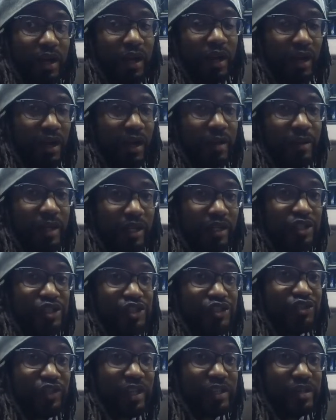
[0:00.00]
I'm not going to
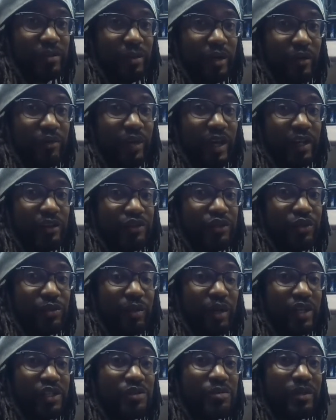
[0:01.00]
stress about that too
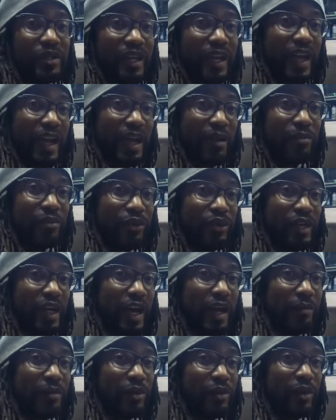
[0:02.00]
much, but I am pretty
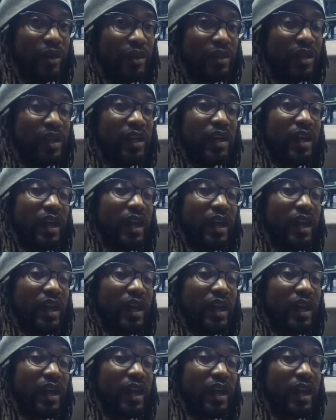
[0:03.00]
happy with